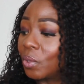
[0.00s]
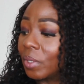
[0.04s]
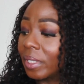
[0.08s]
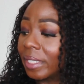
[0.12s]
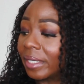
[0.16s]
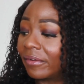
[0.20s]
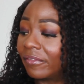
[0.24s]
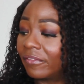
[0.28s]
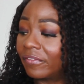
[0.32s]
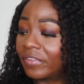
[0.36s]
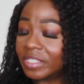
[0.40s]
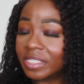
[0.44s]
You
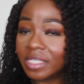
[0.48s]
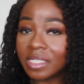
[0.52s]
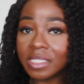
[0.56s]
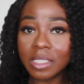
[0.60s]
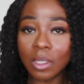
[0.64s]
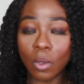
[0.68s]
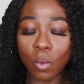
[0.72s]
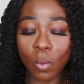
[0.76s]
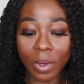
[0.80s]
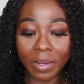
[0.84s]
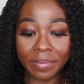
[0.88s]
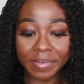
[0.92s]
can visit
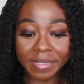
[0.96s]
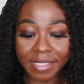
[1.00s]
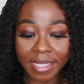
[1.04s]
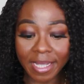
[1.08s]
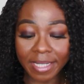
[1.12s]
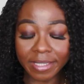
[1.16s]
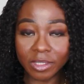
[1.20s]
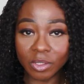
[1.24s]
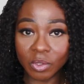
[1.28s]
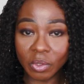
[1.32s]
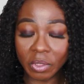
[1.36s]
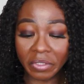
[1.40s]
their
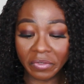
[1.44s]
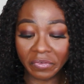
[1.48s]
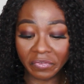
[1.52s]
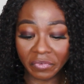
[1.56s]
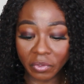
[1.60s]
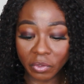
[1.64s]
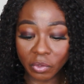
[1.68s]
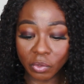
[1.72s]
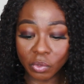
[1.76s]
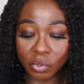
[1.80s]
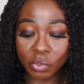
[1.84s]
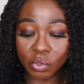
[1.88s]
website in order
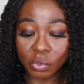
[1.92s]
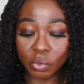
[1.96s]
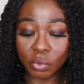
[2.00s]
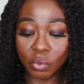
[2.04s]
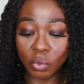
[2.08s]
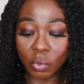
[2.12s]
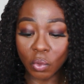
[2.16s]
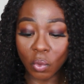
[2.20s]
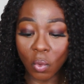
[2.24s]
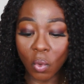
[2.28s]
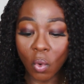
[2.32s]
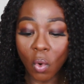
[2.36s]
for you to
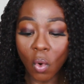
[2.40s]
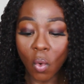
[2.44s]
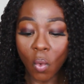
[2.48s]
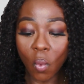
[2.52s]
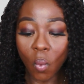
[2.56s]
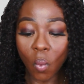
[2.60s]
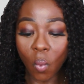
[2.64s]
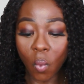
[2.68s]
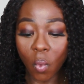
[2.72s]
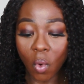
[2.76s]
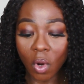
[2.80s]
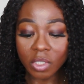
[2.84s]
know
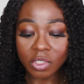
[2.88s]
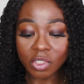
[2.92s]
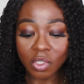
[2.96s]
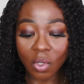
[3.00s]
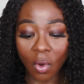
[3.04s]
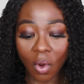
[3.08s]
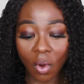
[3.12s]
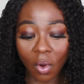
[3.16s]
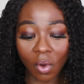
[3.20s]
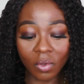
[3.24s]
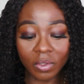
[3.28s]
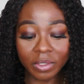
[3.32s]

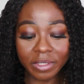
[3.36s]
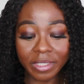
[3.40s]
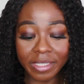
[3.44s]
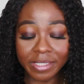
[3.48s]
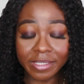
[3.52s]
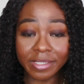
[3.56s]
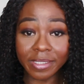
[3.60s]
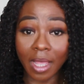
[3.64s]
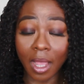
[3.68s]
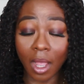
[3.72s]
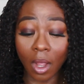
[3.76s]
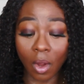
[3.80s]
what all
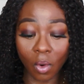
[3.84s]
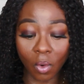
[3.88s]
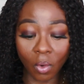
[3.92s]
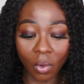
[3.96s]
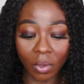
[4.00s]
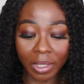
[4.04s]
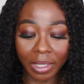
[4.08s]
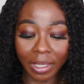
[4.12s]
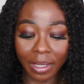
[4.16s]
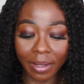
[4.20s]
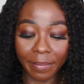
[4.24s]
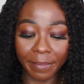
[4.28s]
these are
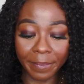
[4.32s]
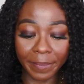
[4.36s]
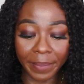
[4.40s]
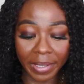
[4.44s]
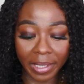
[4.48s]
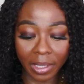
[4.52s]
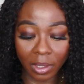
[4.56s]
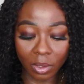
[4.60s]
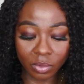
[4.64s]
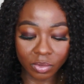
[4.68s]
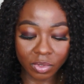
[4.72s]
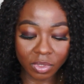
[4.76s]
all
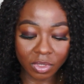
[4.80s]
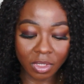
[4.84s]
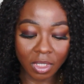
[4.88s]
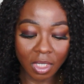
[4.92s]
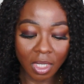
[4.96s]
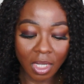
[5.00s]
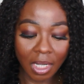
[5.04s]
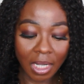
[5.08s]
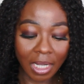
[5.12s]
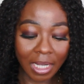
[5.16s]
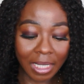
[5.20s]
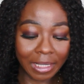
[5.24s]

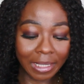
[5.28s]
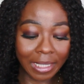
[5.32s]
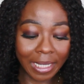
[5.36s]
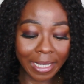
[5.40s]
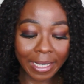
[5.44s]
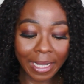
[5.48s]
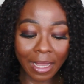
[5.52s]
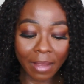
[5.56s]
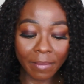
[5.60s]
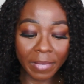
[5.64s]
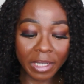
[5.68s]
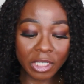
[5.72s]
about. And
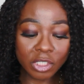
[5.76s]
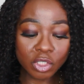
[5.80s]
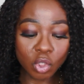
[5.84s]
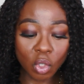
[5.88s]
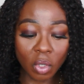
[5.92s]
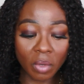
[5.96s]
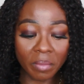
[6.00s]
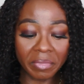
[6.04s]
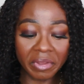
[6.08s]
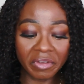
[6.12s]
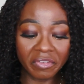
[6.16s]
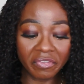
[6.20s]
like I
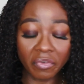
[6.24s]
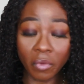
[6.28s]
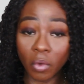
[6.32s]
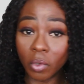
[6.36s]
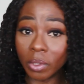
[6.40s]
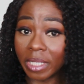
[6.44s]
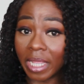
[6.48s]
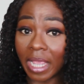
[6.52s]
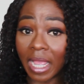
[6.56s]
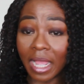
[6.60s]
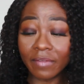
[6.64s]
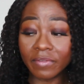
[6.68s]
mentioned
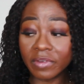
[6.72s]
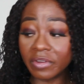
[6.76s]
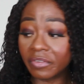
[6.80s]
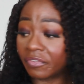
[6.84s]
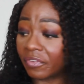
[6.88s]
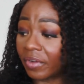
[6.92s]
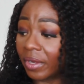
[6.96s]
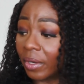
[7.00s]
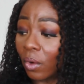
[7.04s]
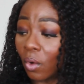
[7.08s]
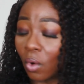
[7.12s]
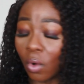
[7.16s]
before, they have
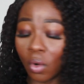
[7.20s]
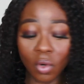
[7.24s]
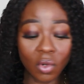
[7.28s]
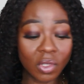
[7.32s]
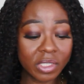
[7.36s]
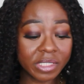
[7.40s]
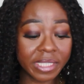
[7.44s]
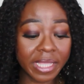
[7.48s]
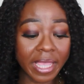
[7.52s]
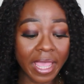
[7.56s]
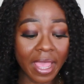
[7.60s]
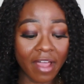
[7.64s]
different
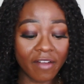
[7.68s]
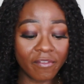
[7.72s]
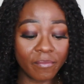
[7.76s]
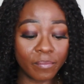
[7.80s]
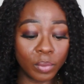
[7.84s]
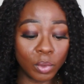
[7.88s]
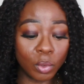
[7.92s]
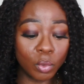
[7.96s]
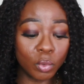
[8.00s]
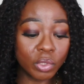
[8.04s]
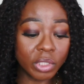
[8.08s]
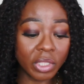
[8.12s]
colors. They
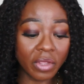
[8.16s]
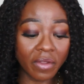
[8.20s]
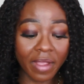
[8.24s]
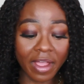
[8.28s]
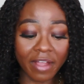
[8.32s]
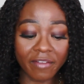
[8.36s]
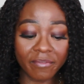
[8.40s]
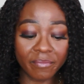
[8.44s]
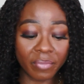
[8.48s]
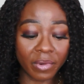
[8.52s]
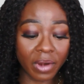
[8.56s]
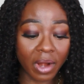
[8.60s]
have blue, they
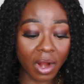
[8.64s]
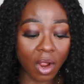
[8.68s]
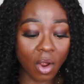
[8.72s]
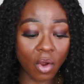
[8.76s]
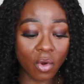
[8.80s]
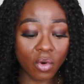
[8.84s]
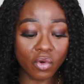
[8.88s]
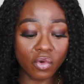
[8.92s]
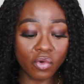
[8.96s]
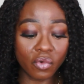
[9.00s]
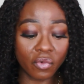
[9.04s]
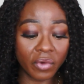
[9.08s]
have
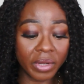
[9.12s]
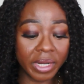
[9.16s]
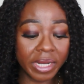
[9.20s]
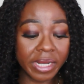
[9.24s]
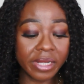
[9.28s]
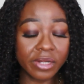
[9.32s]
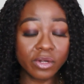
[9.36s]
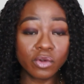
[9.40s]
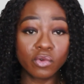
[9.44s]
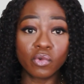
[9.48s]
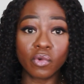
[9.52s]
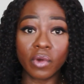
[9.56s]
brown,
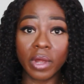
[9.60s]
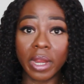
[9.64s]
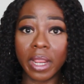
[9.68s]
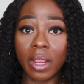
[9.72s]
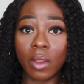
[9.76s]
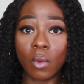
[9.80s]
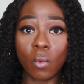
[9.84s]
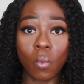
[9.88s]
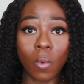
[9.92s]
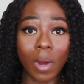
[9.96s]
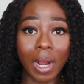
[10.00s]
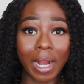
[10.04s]
green,
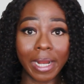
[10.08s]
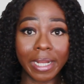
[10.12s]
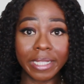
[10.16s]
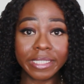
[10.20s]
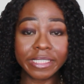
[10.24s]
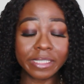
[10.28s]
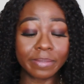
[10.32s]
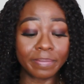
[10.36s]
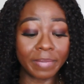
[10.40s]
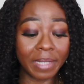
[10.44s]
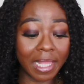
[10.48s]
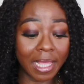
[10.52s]
gray,
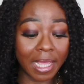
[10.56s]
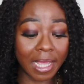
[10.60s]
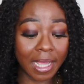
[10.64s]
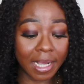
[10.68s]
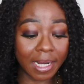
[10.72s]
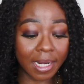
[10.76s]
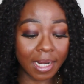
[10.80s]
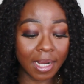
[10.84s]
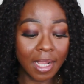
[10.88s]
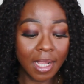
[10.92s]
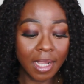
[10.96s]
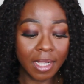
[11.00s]
white,
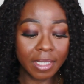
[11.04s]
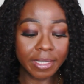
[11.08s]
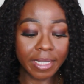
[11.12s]
black.